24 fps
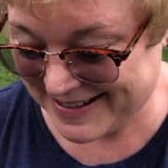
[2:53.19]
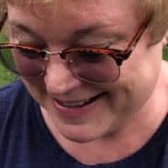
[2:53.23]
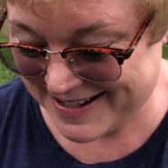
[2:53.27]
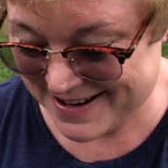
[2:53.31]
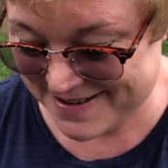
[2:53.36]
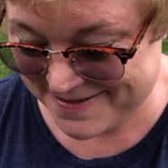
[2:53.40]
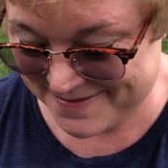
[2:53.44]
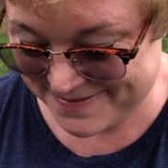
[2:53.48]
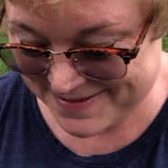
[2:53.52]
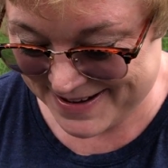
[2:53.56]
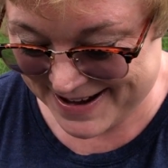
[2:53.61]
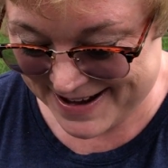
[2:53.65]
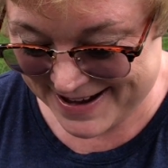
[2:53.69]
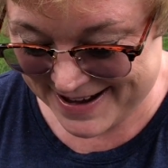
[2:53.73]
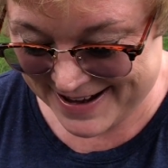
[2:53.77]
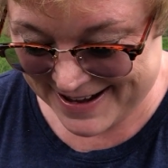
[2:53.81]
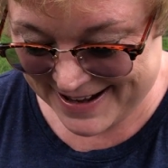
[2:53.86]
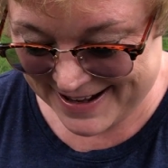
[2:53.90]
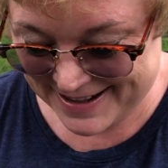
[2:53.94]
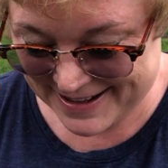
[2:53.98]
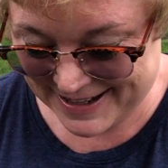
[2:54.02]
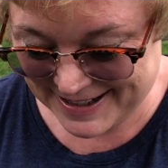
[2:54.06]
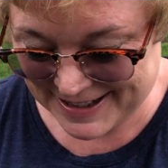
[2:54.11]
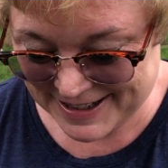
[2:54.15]
So
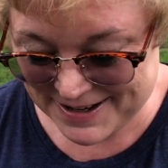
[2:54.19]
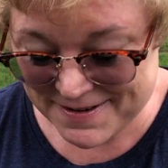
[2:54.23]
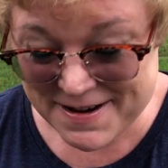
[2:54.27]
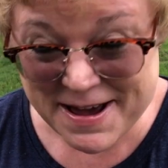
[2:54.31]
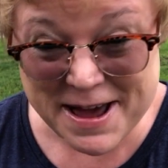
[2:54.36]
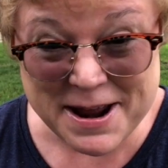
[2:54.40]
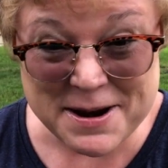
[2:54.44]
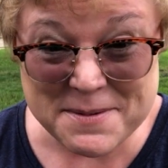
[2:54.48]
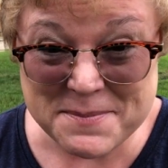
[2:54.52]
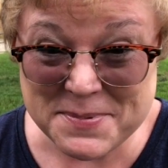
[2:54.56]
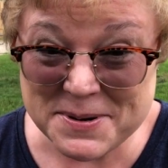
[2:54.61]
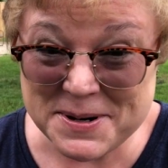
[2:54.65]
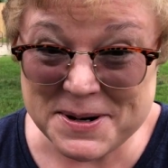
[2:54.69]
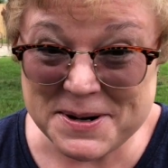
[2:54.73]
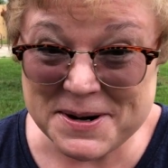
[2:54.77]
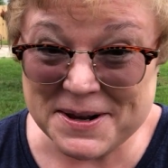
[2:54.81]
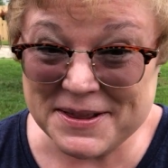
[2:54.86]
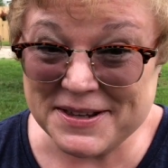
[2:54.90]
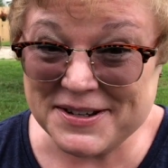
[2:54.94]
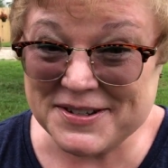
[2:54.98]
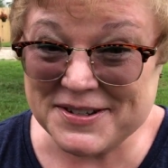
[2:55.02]
let's go ahead and put it on the